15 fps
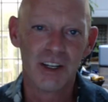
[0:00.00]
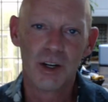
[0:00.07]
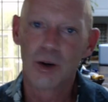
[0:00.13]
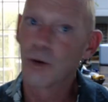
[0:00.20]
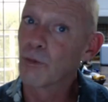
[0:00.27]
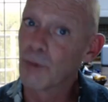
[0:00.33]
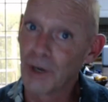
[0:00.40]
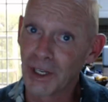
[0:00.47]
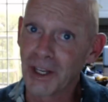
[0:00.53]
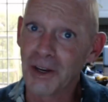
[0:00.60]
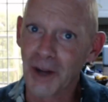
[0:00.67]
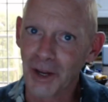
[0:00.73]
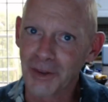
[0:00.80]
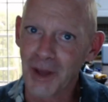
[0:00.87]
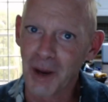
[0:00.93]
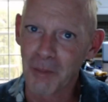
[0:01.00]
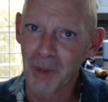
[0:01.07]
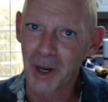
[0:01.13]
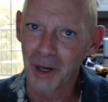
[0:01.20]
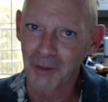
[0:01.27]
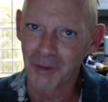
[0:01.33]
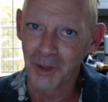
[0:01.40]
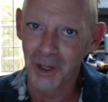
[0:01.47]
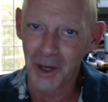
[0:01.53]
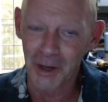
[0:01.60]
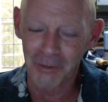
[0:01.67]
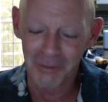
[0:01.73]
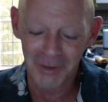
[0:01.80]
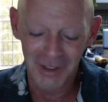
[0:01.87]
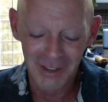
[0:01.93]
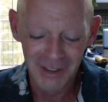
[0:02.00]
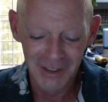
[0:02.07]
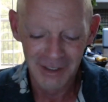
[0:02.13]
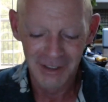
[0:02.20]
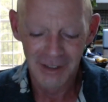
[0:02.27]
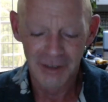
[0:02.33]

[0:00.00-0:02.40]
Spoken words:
Really not that bad of a life.